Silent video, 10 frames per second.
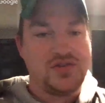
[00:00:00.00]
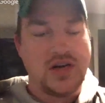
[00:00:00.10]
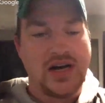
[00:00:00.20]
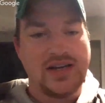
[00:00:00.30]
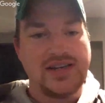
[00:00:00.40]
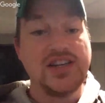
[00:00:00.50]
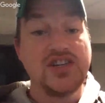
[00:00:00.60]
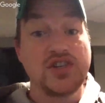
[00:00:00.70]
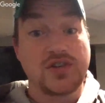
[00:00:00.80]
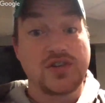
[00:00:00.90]
uh,
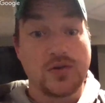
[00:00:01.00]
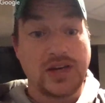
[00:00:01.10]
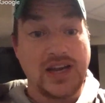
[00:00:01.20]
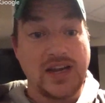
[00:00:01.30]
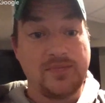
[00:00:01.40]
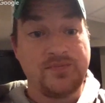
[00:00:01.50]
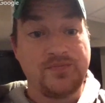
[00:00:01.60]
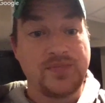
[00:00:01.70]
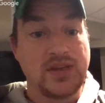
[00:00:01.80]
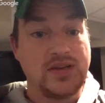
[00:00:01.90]
Ninja Turtle game.
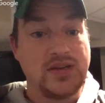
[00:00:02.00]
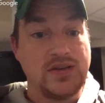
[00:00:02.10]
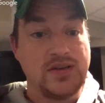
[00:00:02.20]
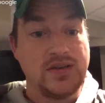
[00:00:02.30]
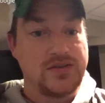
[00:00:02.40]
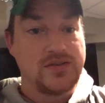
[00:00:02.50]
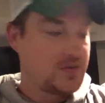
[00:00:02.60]
Sold